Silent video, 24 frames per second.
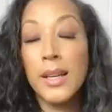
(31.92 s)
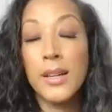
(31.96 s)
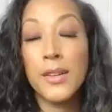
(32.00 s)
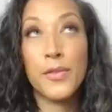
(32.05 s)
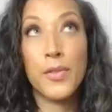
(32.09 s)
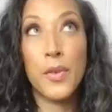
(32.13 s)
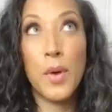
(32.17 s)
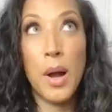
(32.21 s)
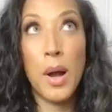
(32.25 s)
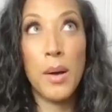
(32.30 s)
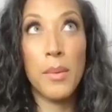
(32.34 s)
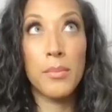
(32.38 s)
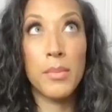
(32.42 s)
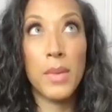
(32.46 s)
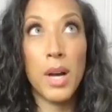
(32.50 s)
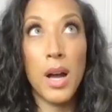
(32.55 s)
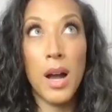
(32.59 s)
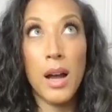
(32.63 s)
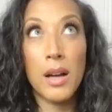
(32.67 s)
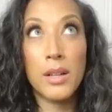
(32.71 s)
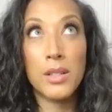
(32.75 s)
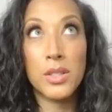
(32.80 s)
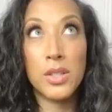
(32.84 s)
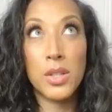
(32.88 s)
from
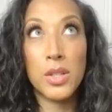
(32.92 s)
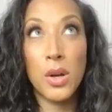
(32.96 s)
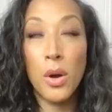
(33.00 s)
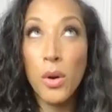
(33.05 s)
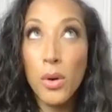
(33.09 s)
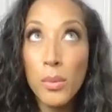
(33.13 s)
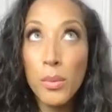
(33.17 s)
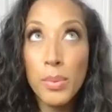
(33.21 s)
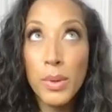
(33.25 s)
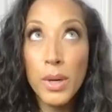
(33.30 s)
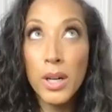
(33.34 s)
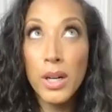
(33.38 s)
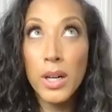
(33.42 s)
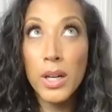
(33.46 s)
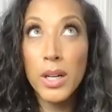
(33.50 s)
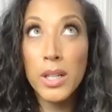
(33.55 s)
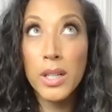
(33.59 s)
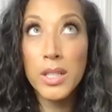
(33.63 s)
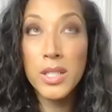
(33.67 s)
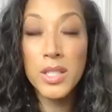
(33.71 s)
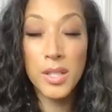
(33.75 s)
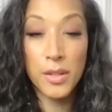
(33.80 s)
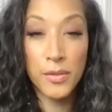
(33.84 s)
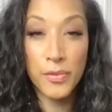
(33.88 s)

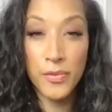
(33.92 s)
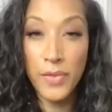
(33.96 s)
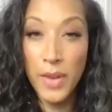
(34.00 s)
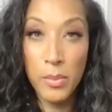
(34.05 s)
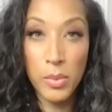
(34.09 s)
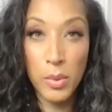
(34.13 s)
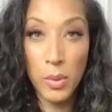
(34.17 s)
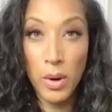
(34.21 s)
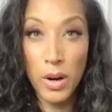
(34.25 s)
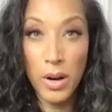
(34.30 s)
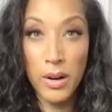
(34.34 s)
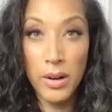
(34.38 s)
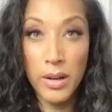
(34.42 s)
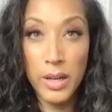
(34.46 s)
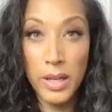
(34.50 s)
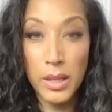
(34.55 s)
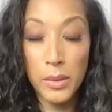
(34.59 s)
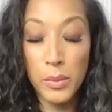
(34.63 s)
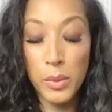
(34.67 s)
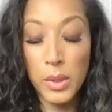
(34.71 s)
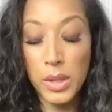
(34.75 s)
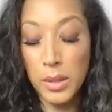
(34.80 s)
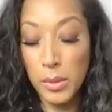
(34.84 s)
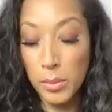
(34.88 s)
October to February
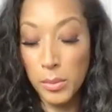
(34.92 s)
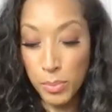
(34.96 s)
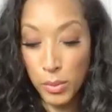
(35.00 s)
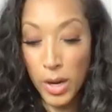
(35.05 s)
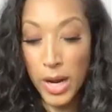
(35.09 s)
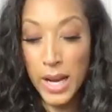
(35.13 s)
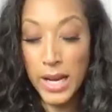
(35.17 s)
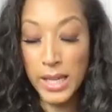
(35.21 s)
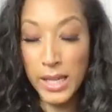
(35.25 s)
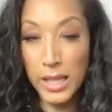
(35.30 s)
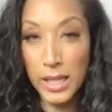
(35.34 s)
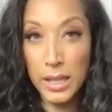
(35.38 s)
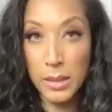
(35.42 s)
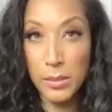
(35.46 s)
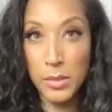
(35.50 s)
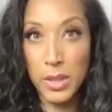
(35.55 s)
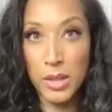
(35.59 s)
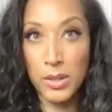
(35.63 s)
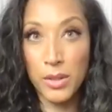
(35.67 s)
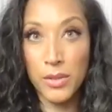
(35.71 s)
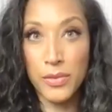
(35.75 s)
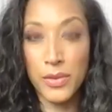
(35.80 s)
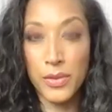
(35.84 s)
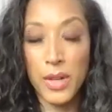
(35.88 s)
with a break in the
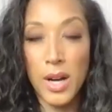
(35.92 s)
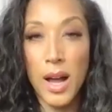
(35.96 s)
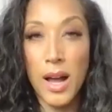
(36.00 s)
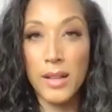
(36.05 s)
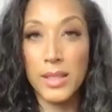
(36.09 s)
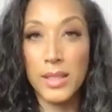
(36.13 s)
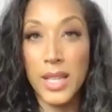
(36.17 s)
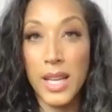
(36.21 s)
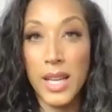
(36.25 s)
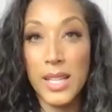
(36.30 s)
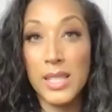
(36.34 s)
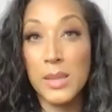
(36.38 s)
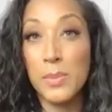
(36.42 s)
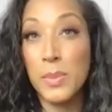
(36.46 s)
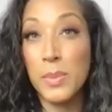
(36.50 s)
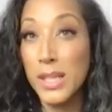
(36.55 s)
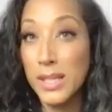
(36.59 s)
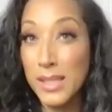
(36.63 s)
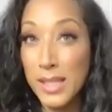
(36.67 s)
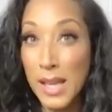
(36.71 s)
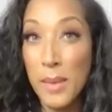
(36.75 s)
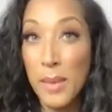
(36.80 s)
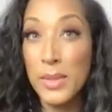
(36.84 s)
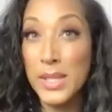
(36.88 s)
middle for holidays because
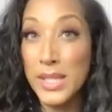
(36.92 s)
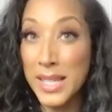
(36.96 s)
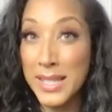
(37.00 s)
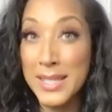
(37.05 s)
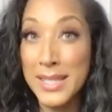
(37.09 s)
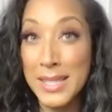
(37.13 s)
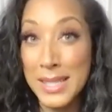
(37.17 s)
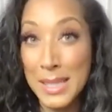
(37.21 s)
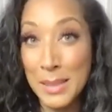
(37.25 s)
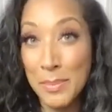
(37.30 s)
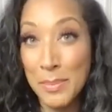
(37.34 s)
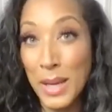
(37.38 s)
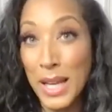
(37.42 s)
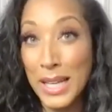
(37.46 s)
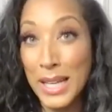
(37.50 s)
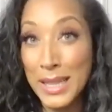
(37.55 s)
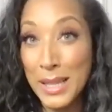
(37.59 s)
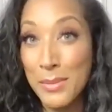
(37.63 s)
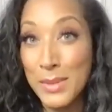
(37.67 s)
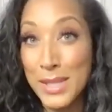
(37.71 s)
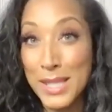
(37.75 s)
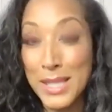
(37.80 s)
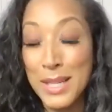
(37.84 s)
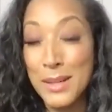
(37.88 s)
I was anticipating there
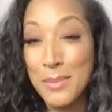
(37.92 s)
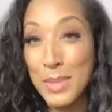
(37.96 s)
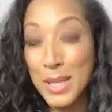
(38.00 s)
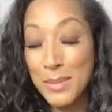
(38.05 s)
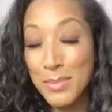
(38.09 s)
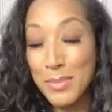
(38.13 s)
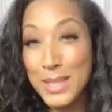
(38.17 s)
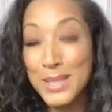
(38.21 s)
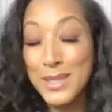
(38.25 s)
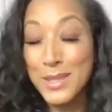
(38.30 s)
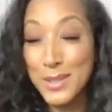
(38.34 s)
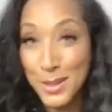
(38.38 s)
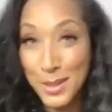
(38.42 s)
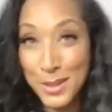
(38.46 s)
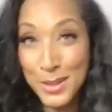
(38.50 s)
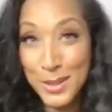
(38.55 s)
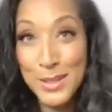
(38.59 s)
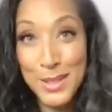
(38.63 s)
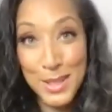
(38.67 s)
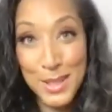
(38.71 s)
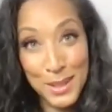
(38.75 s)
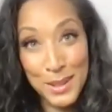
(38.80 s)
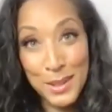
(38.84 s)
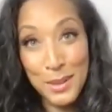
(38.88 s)
was going to be a big
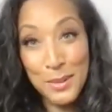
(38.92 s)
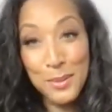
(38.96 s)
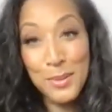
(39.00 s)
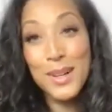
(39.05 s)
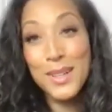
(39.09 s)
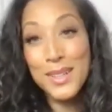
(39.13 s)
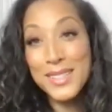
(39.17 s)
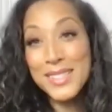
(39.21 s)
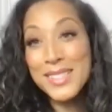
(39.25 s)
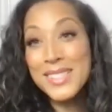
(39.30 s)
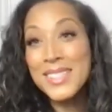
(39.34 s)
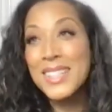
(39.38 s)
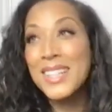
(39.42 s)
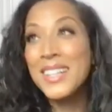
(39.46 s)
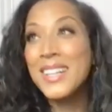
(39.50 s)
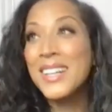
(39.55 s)
surge and there was.